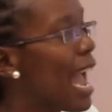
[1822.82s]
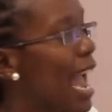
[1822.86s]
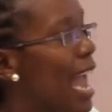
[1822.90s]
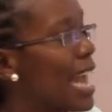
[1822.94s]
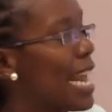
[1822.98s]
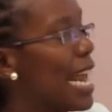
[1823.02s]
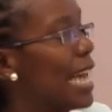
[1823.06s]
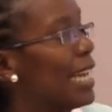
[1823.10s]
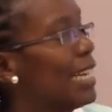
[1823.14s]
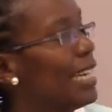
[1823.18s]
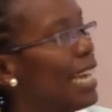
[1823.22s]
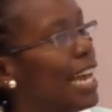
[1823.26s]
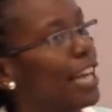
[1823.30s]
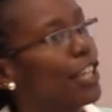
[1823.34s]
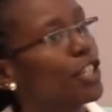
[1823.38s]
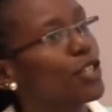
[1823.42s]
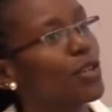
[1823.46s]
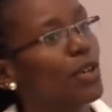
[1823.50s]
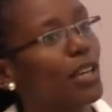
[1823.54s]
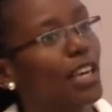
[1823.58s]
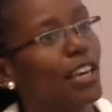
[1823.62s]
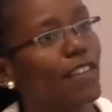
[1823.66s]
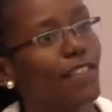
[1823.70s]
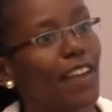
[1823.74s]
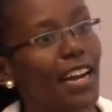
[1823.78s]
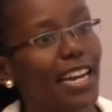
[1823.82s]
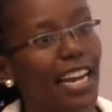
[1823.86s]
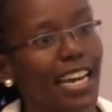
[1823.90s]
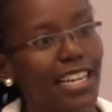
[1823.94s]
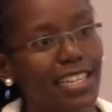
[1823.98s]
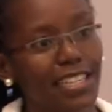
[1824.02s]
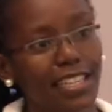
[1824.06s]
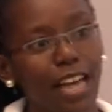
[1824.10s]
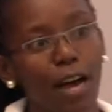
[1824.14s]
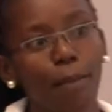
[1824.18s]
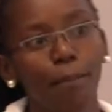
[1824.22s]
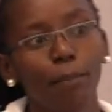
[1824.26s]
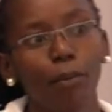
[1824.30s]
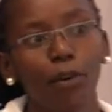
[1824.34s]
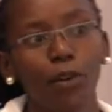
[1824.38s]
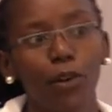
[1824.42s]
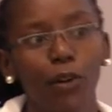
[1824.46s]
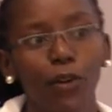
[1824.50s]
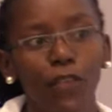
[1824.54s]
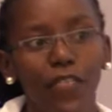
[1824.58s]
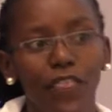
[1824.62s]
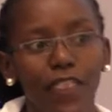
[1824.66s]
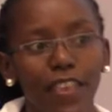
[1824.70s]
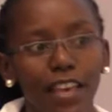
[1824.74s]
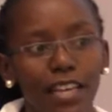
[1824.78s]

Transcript: And I'd like to give an example on